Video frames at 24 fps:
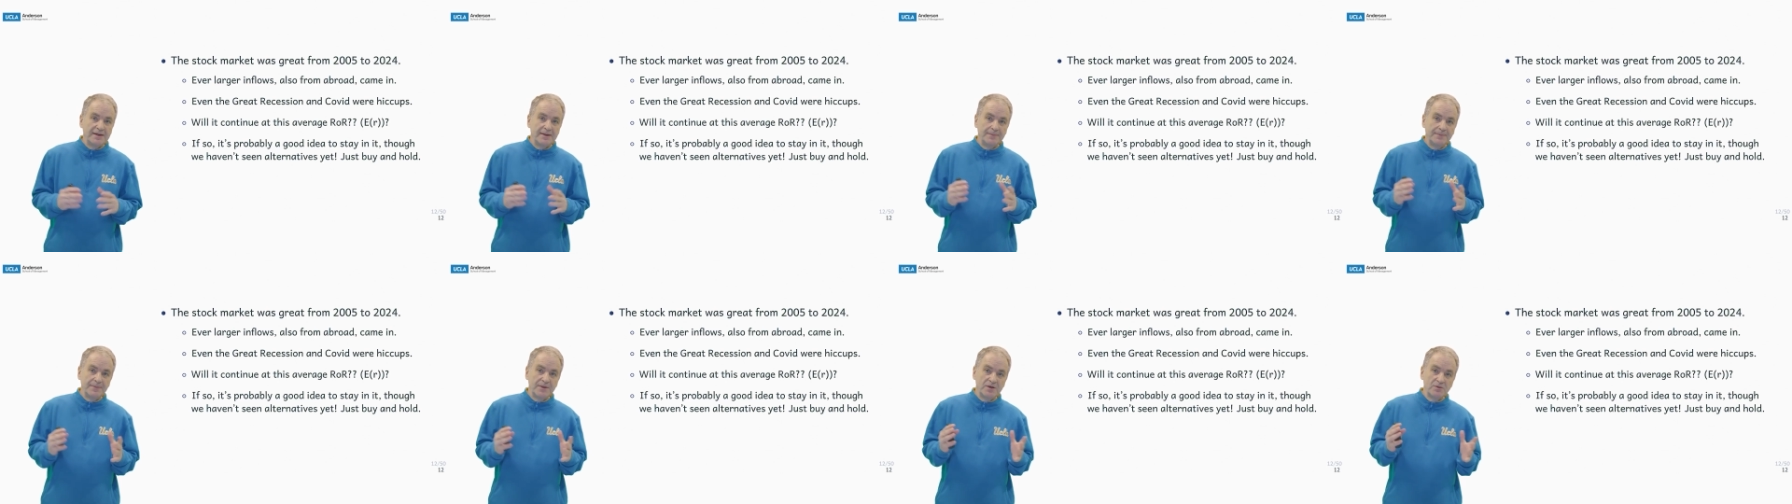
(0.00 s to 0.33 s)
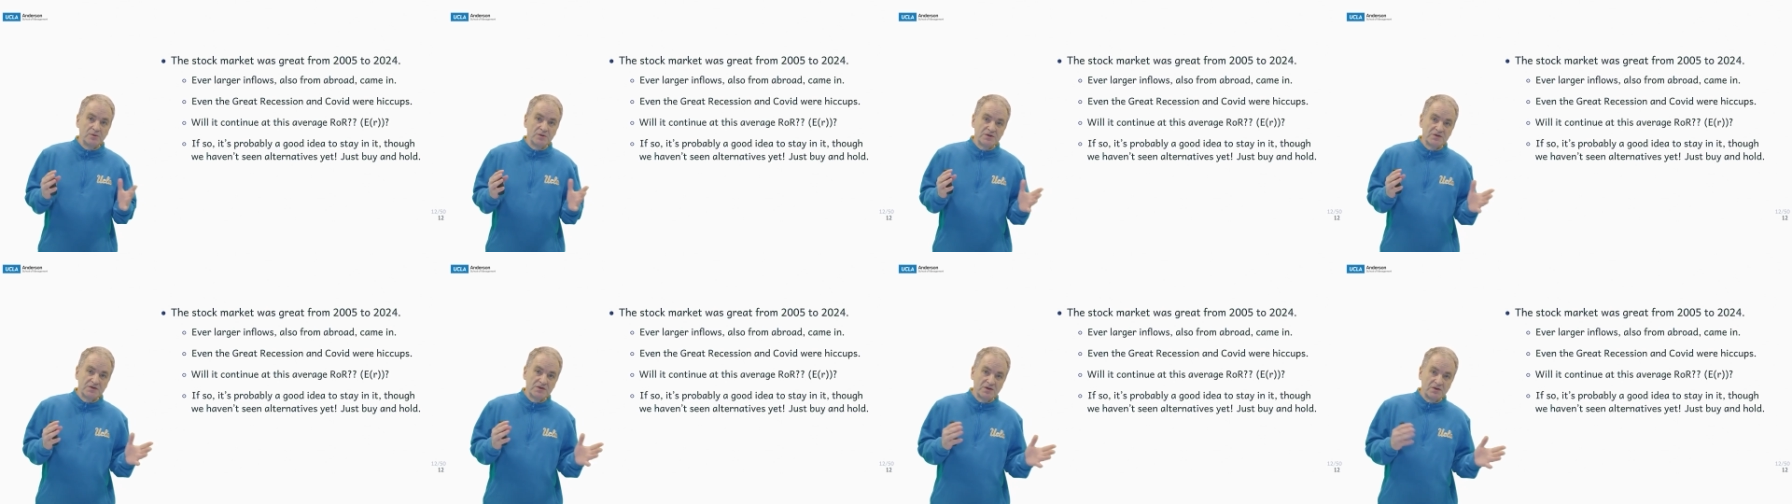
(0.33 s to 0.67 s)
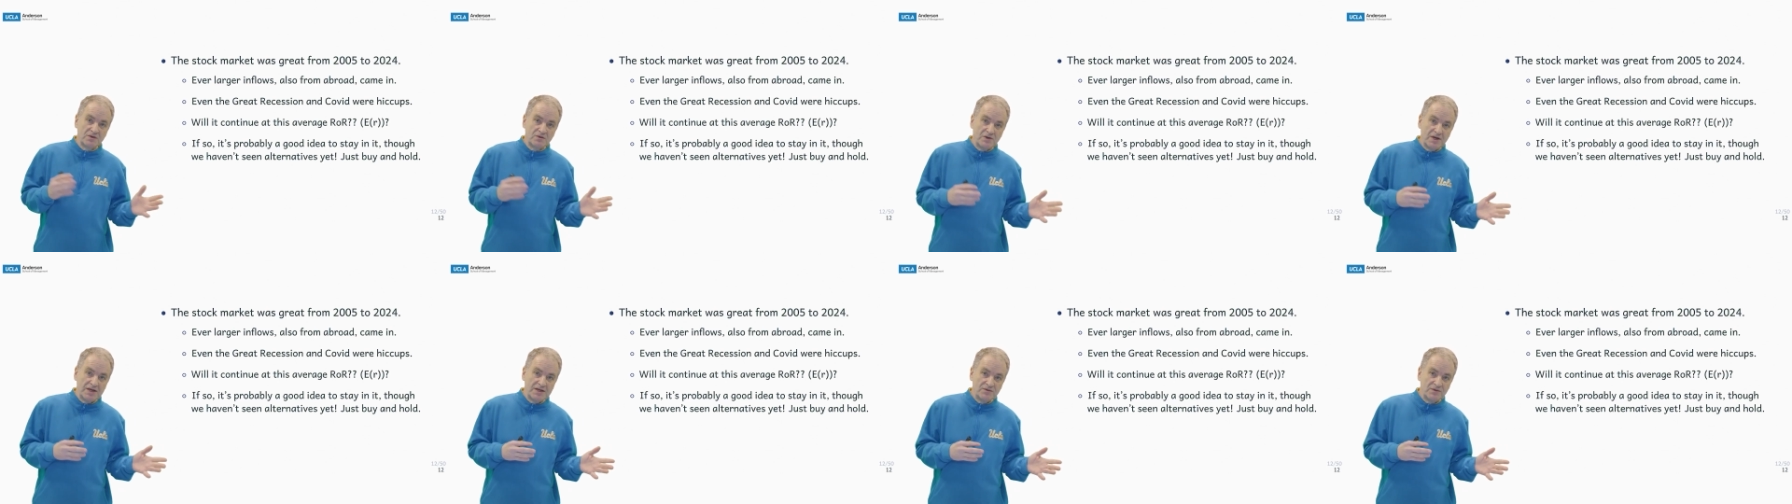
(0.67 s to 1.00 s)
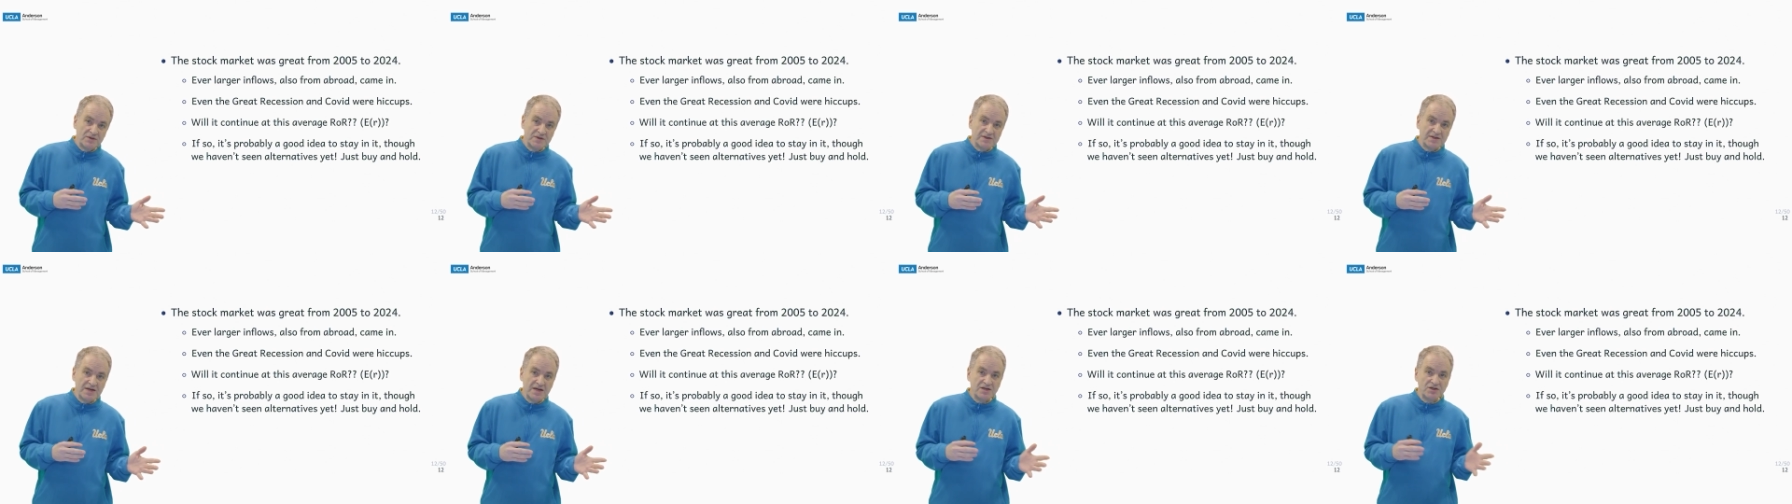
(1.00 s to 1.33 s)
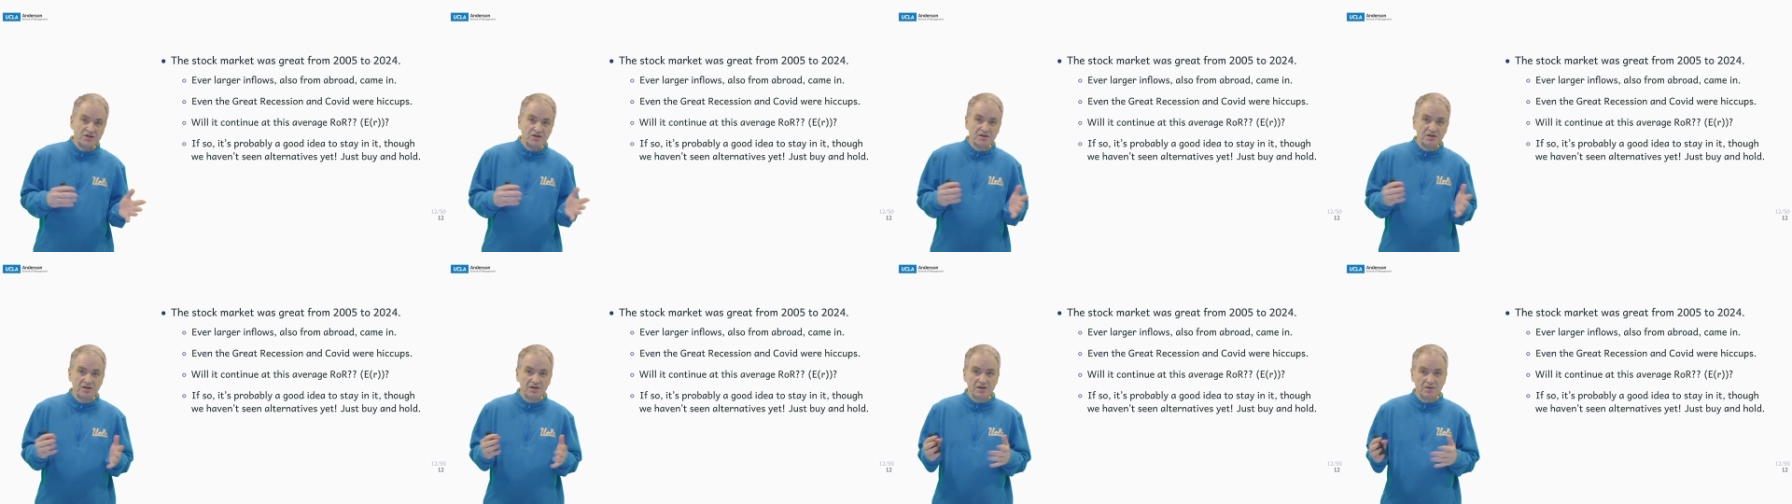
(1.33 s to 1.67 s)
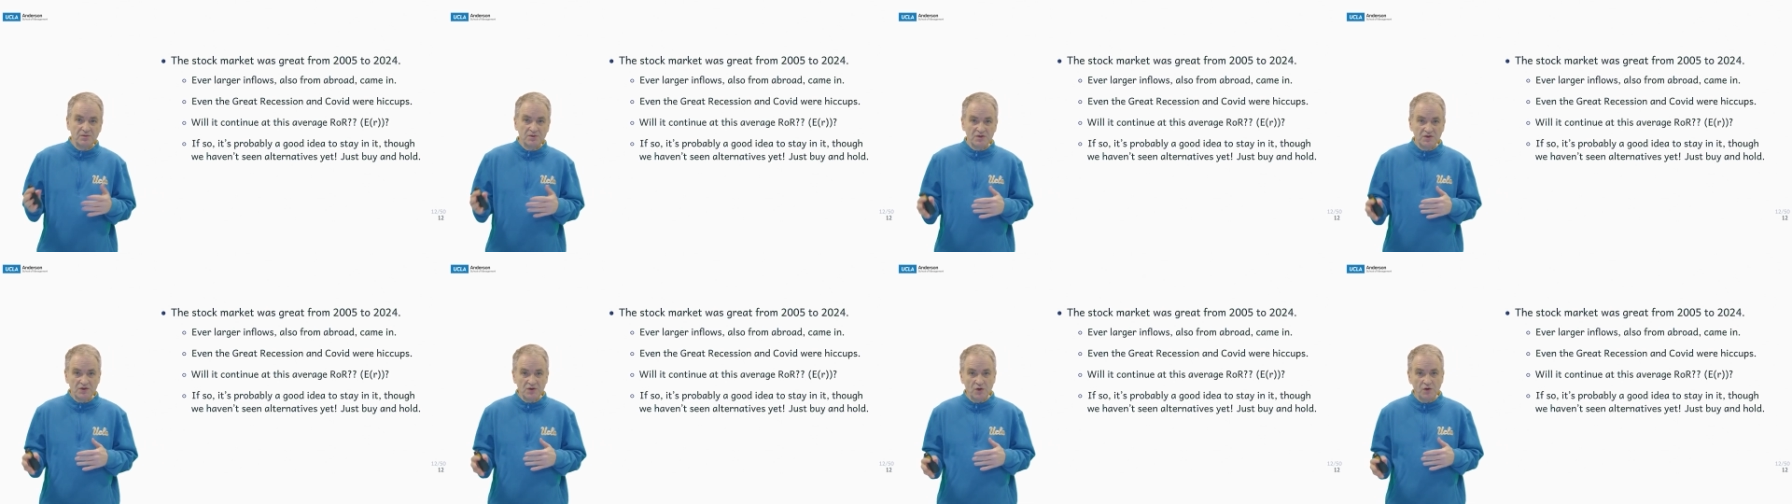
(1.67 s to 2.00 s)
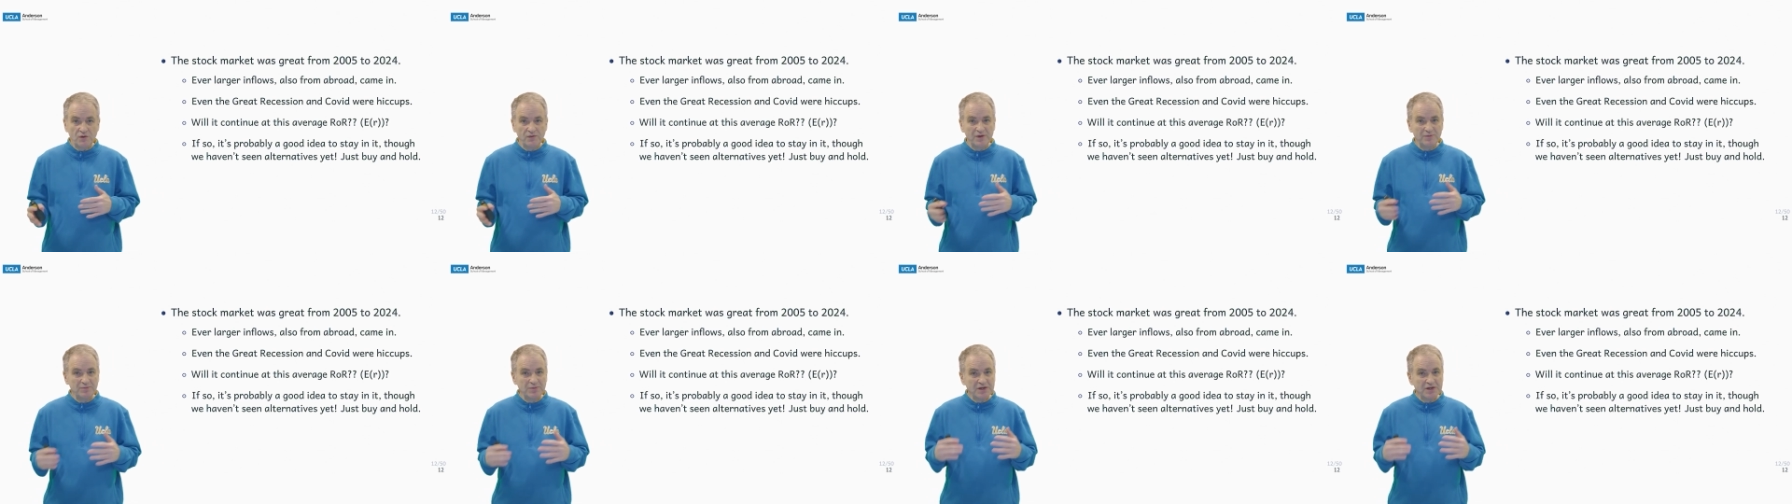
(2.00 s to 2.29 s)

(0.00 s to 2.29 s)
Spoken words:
There was the Great Recession, there was COVID,